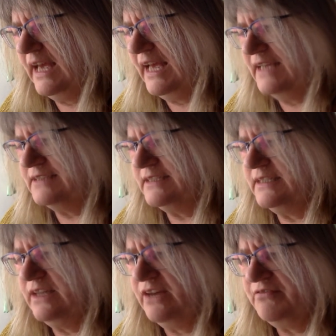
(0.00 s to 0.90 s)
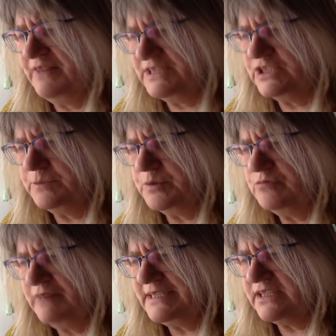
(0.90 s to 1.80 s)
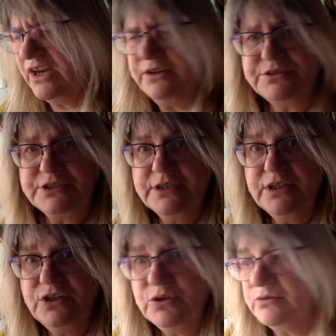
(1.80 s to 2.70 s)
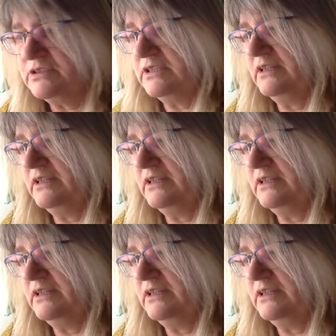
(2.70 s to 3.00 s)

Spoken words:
and in her fashionable red coat looked